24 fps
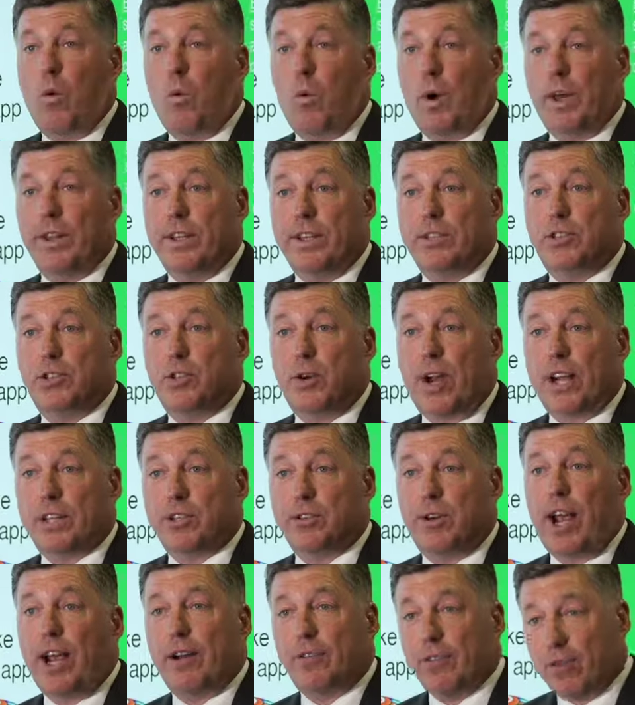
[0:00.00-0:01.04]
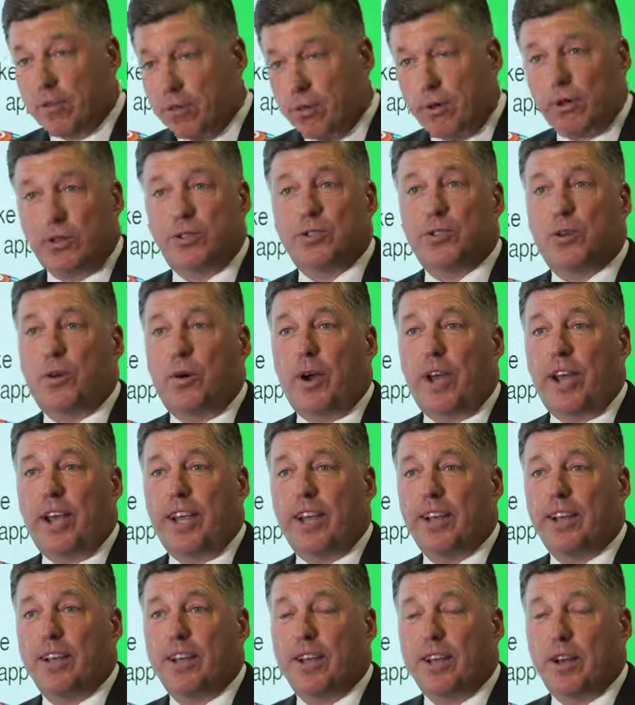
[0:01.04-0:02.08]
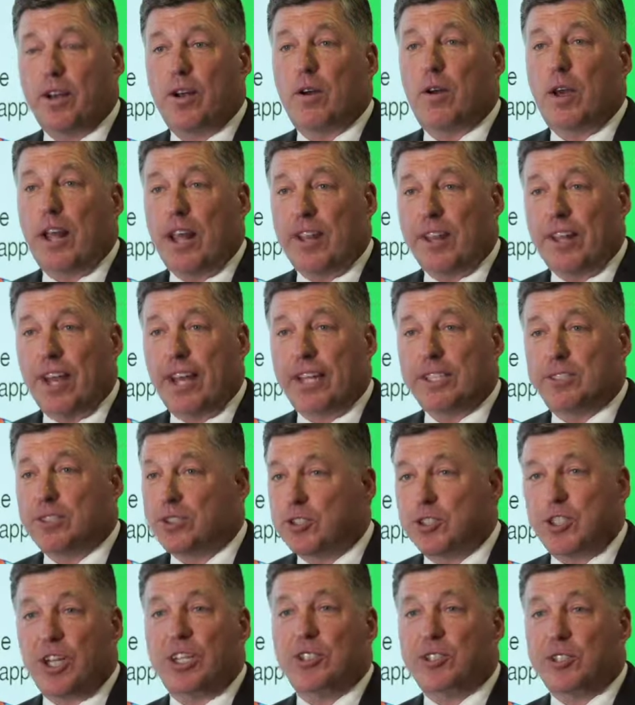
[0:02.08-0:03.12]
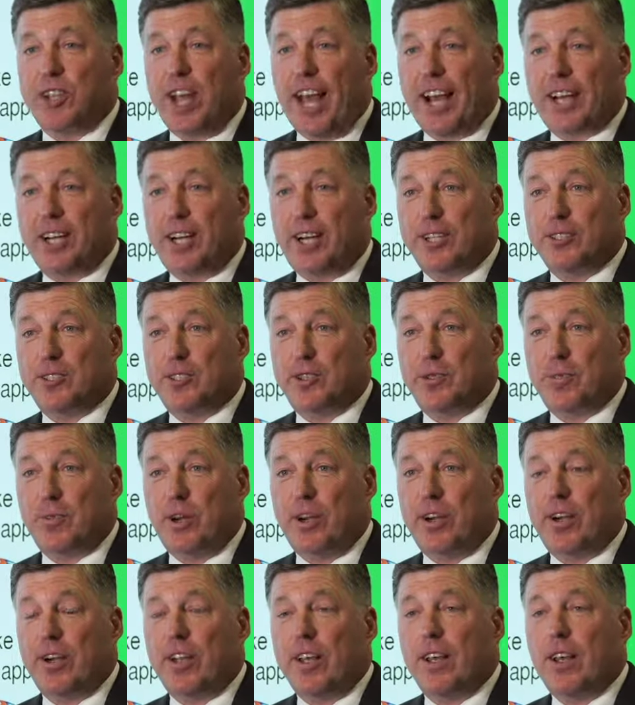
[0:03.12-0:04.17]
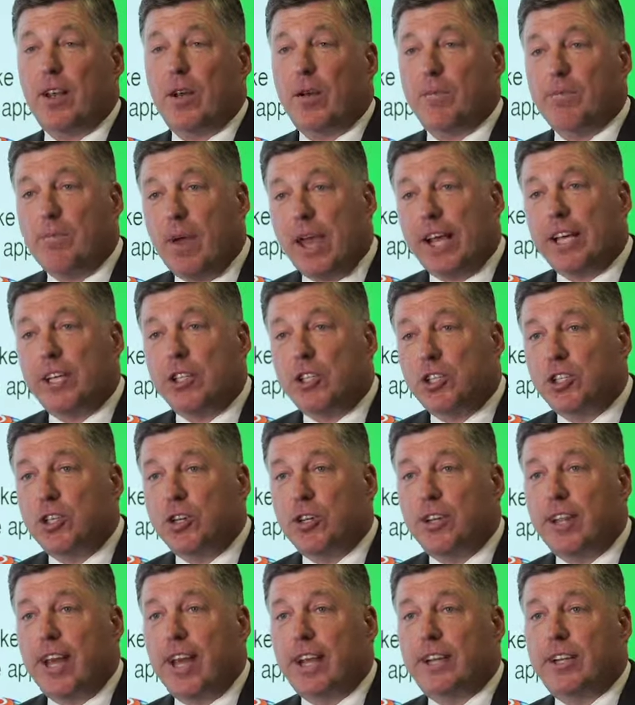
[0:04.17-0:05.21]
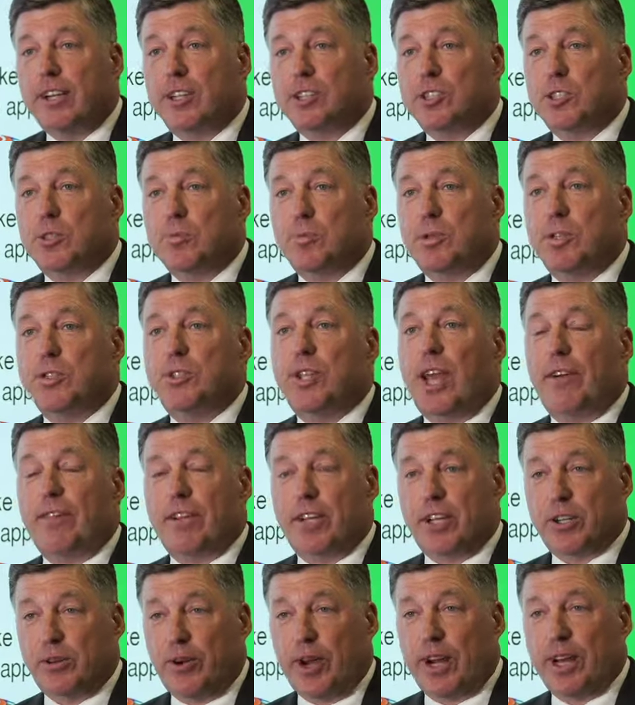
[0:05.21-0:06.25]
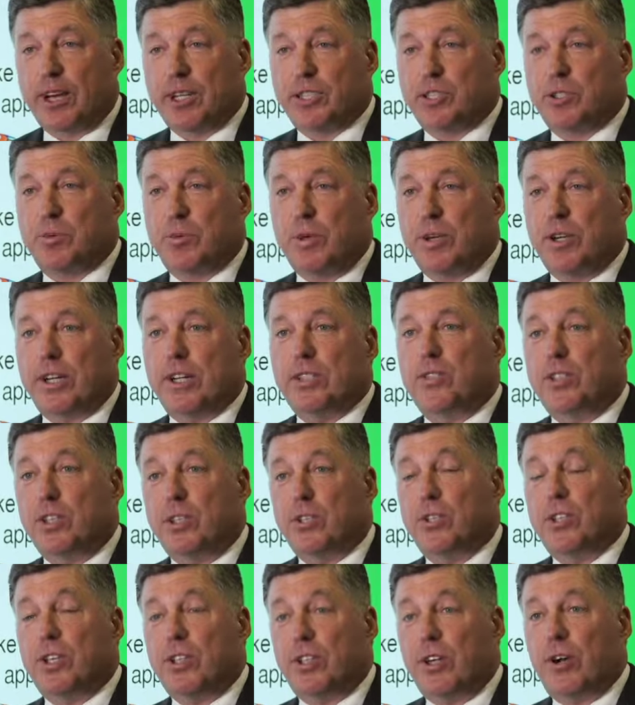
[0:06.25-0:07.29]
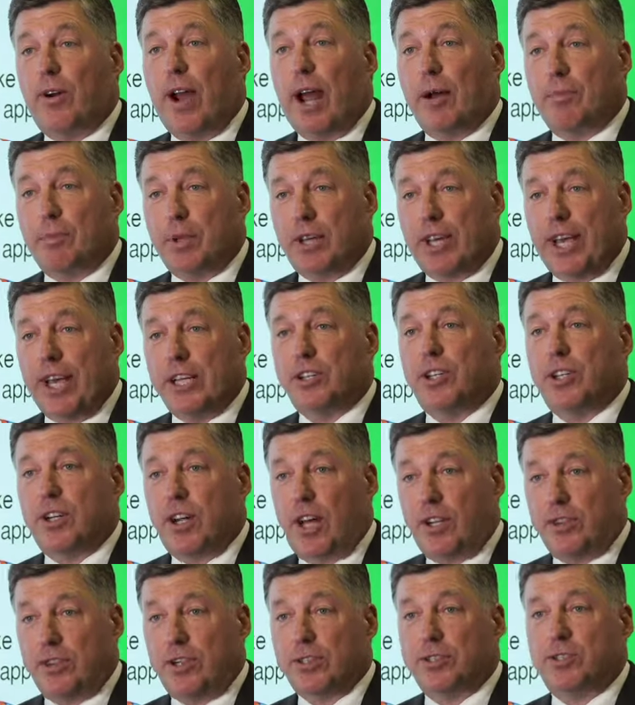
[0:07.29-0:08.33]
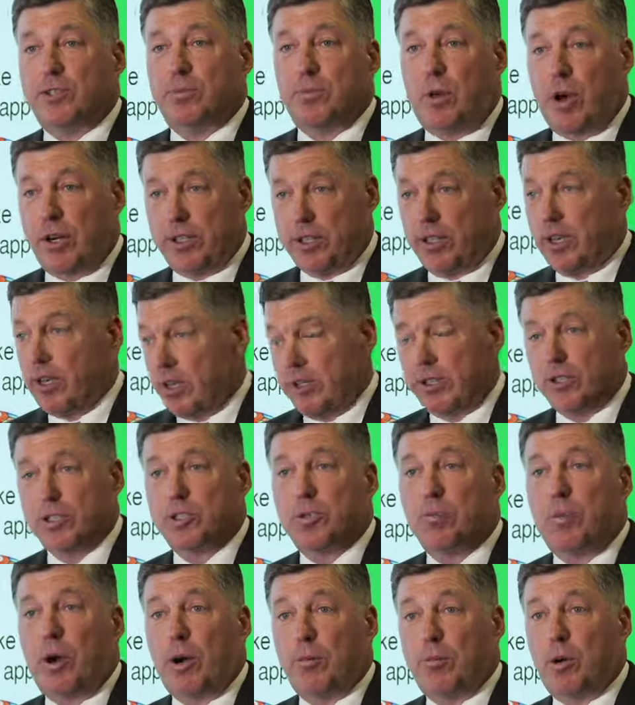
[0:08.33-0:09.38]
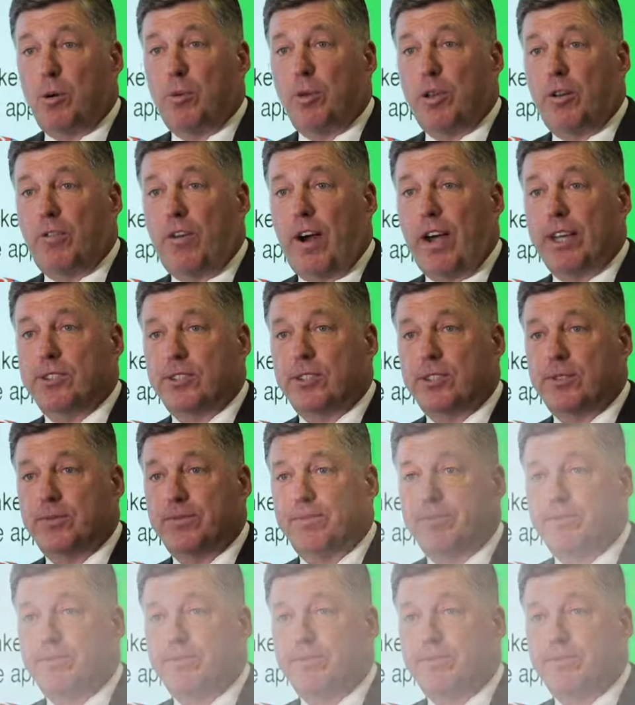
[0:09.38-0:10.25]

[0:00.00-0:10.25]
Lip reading: when the truck driver rolls away and that's just that customer, making sure that customer is having a great experience using their application on their smart mobile device.